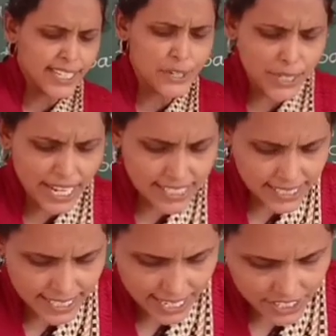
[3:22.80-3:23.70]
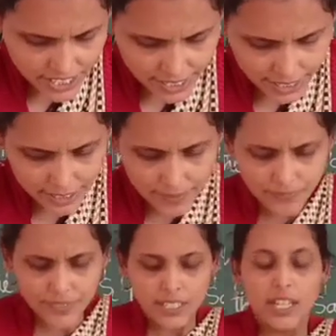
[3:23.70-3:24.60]
you can see that children,
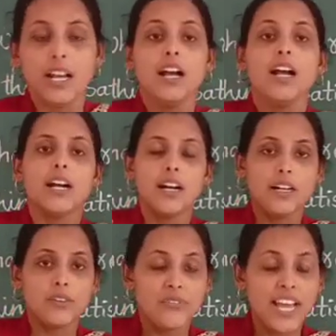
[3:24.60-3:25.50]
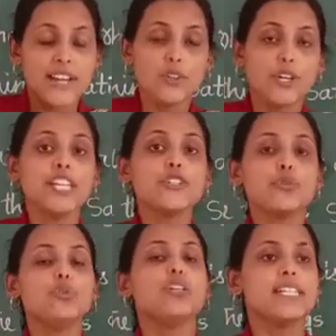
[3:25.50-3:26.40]
we are going
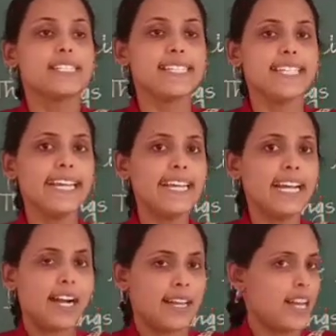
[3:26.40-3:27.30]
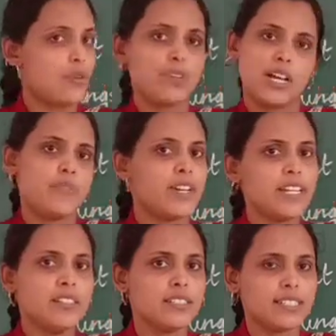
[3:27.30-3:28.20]
to see around our
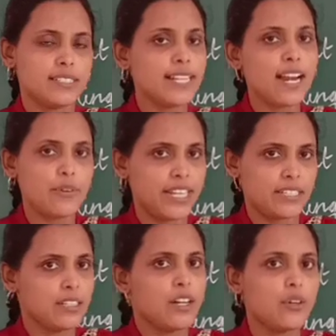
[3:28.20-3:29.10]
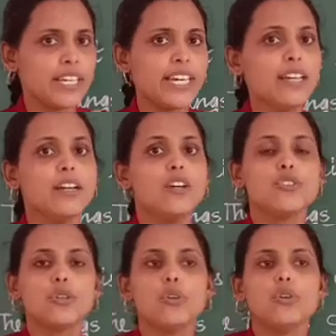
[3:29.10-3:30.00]
surrounding.
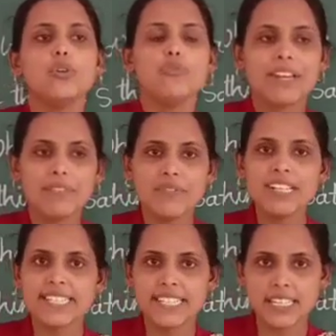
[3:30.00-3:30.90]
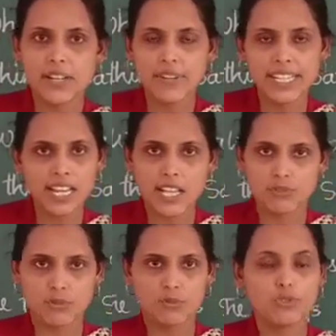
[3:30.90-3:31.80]
Okay, so when we will sit in our
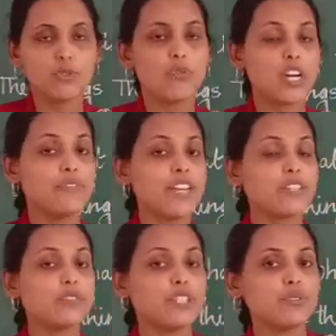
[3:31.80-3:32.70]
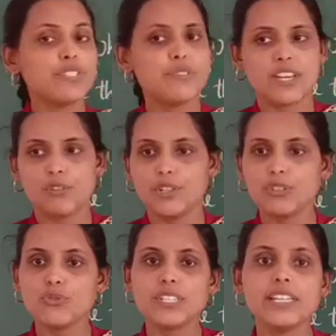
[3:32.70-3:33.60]
classroom, so what we are going to see? We are going
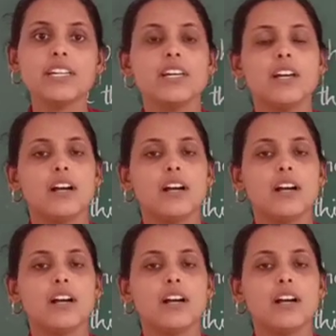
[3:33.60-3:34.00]
to see